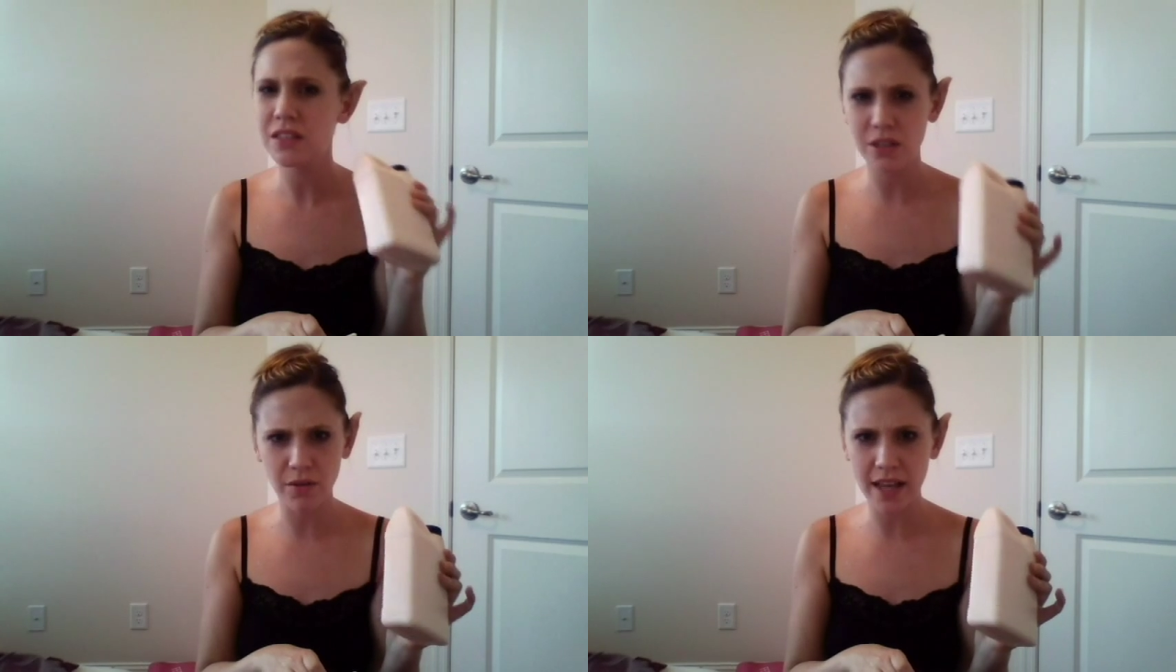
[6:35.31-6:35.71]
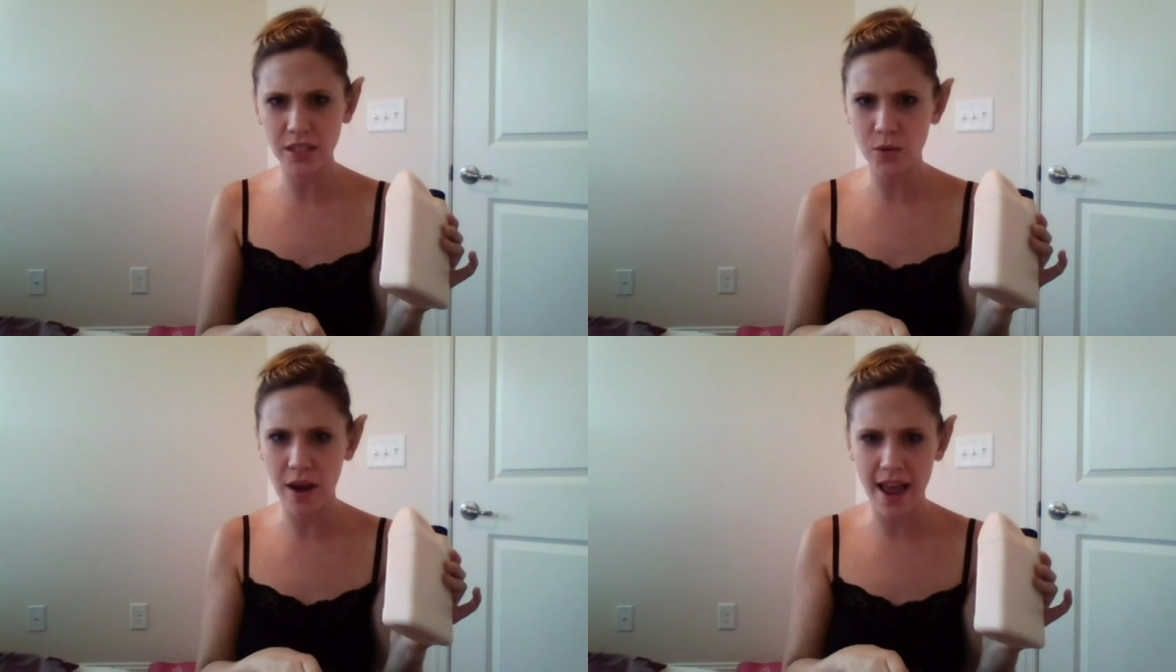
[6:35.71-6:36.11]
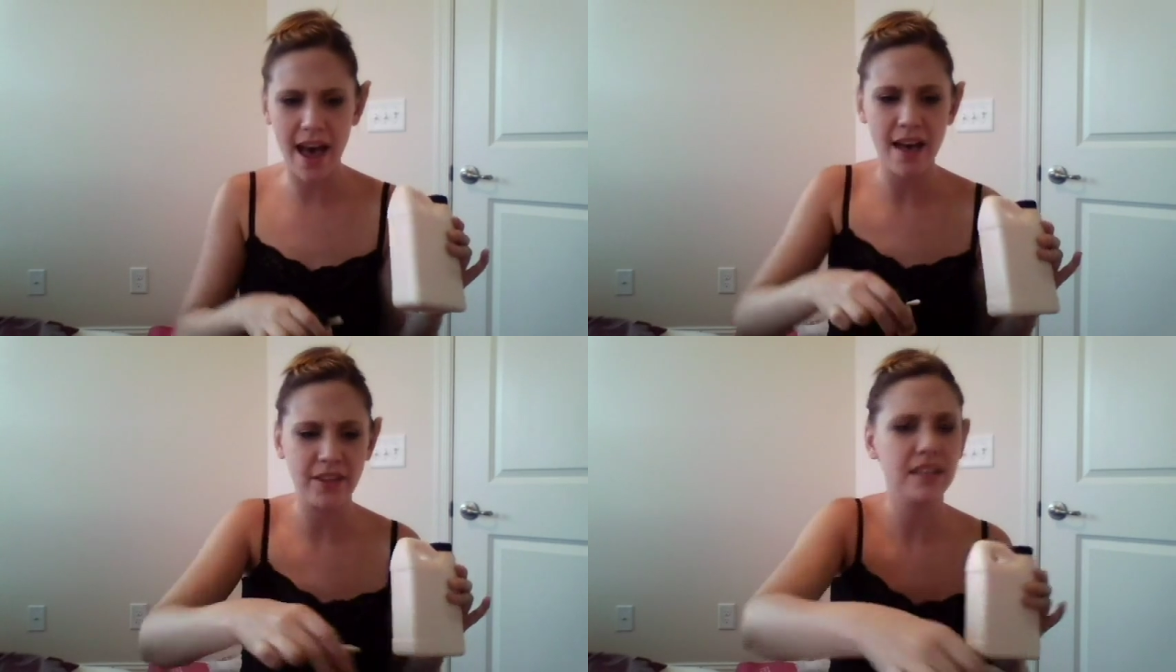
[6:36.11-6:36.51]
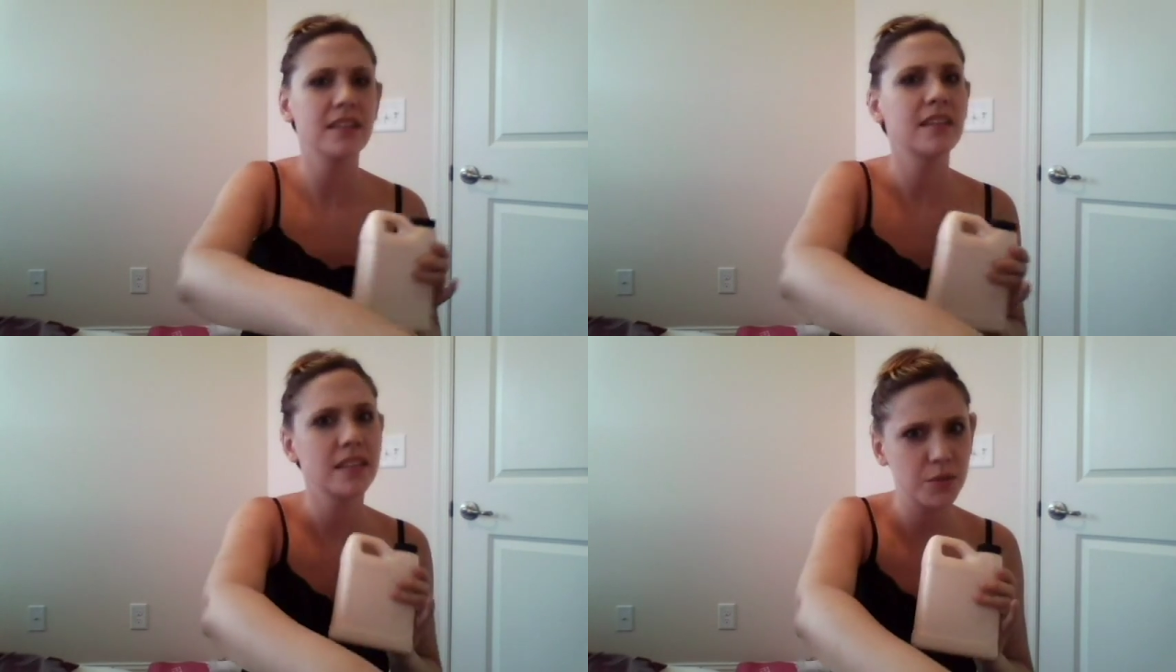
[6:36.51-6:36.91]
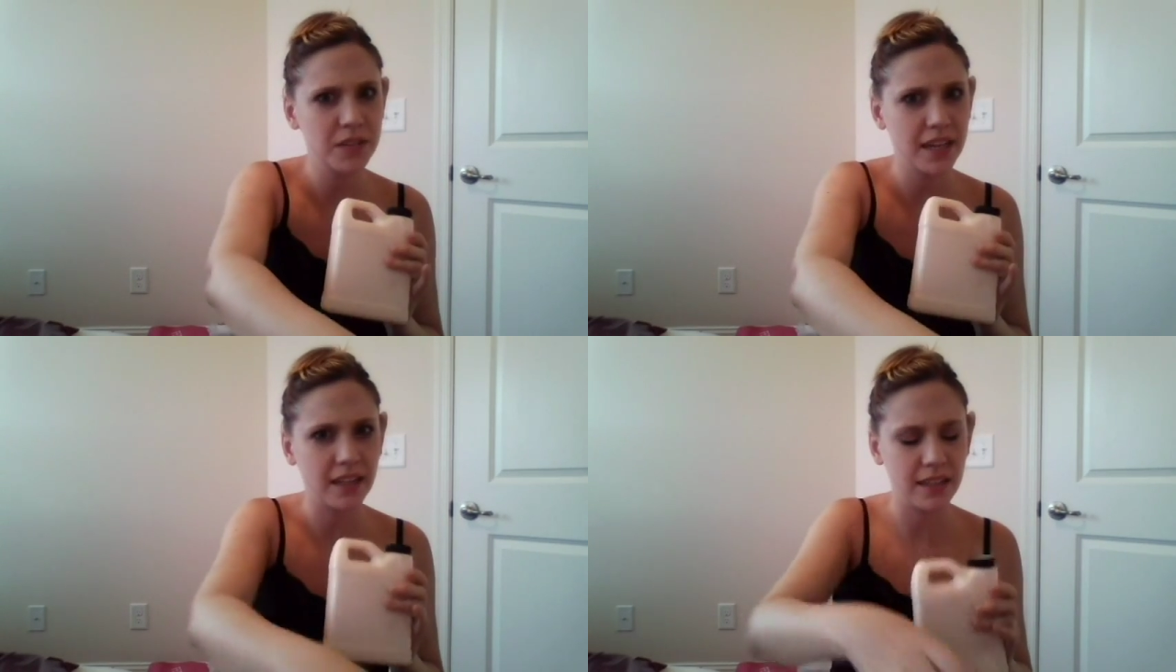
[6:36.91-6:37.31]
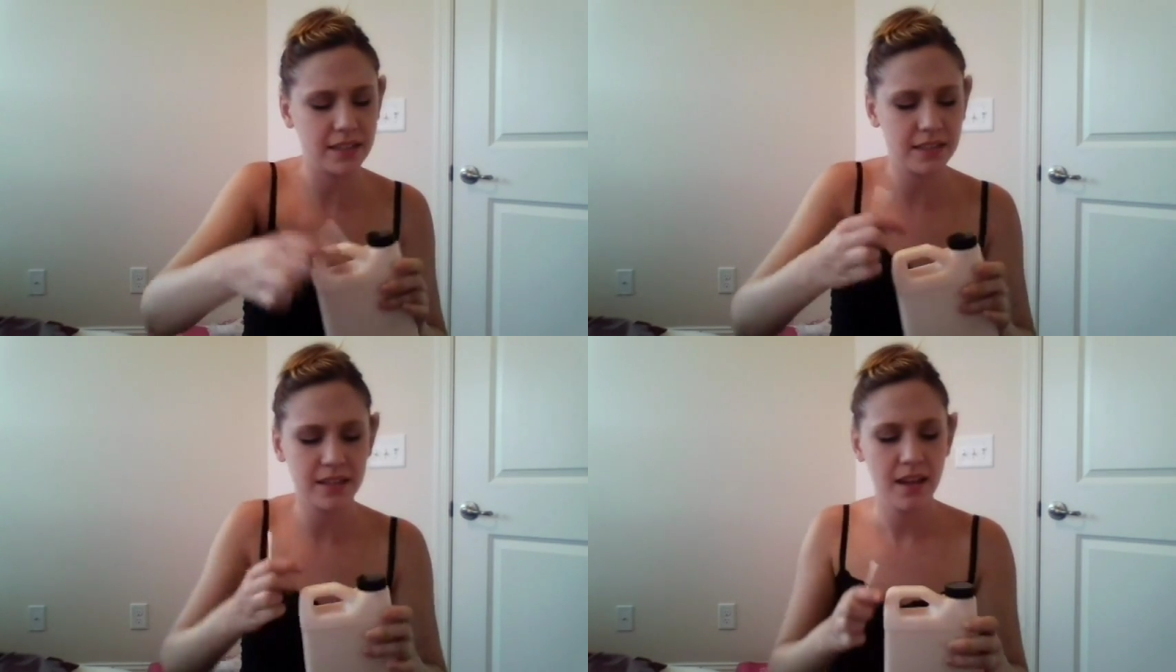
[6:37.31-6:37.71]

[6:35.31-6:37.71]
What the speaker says: Don't ask why I have it. It's ridiculous.